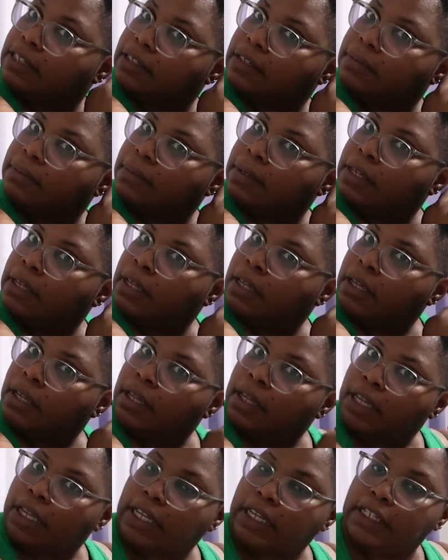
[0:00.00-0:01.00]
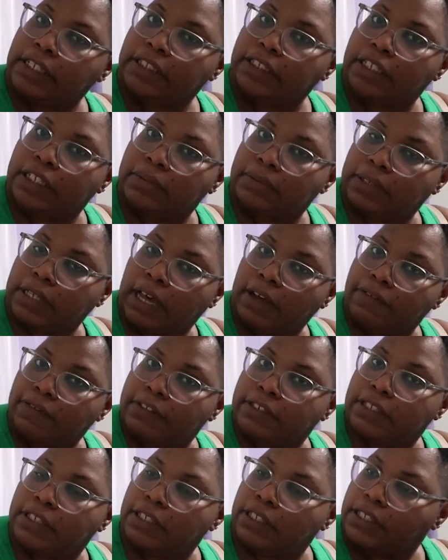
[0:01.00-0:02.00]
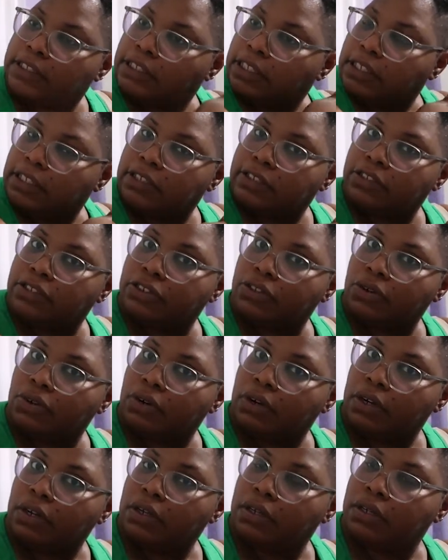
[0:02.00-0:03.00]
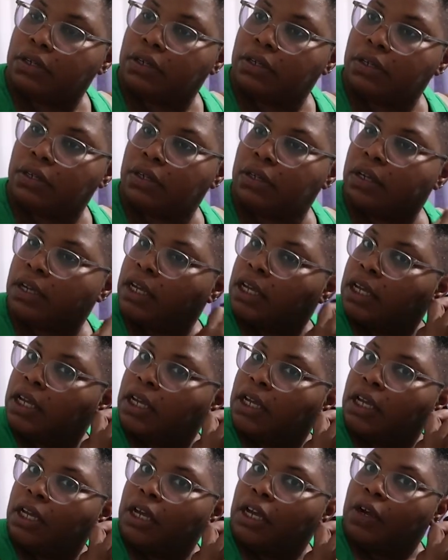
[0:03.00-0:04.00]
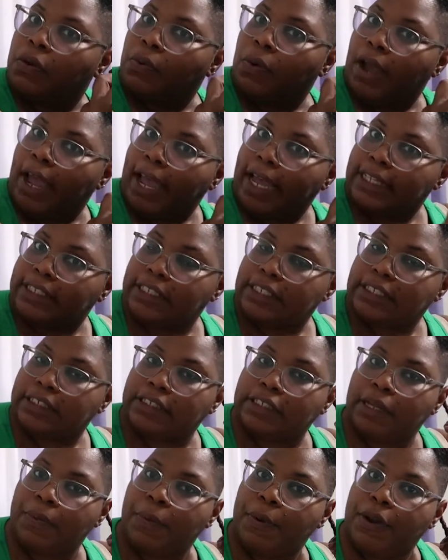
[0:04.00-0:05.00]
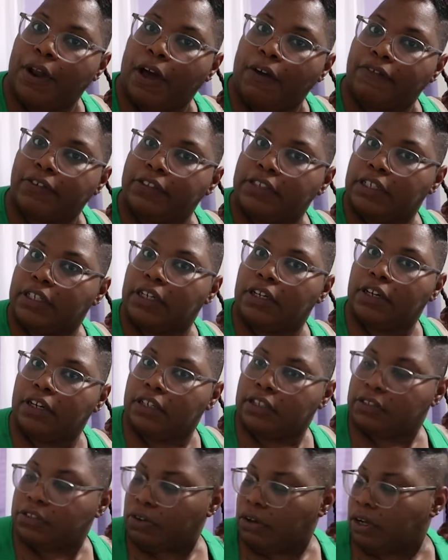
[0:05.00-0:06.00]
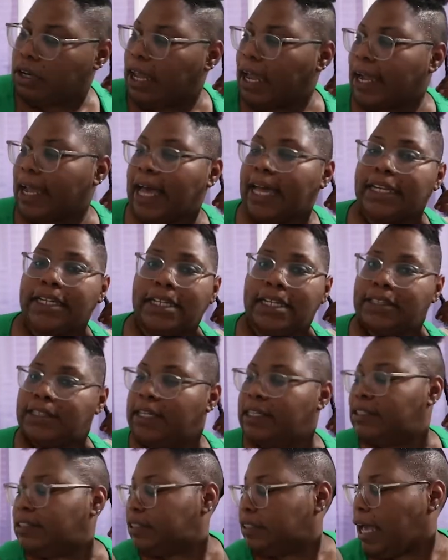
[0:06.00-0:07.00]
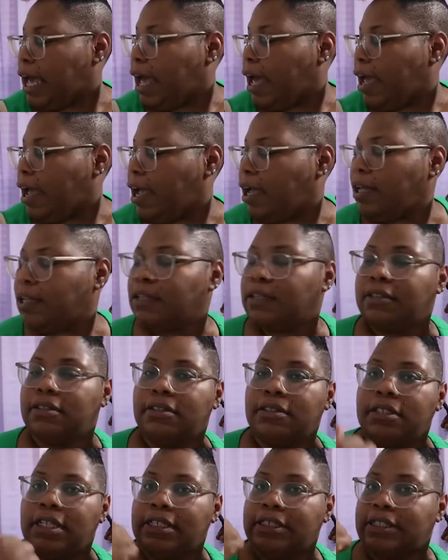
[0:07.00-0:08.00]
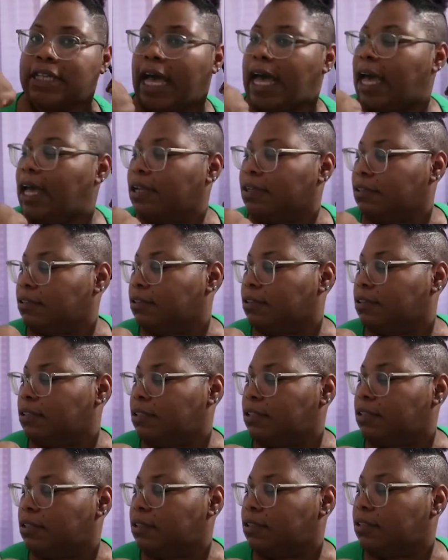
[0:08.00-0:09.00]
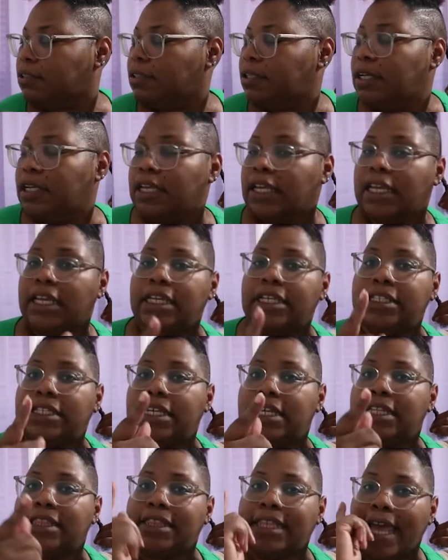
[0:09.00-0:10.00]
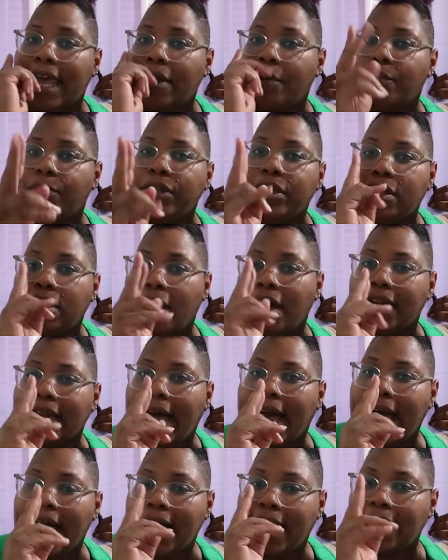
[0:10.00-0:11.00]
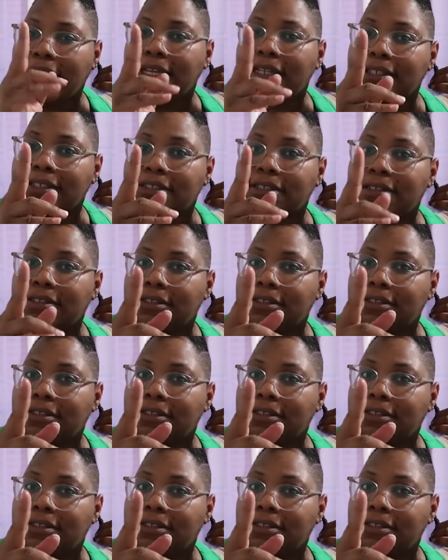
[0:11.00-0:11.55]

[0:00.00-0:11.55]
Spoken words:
him, he dips off into this other store. As he's dipping off into the other store, like I did that side, the side look, he did that. We caught eyes.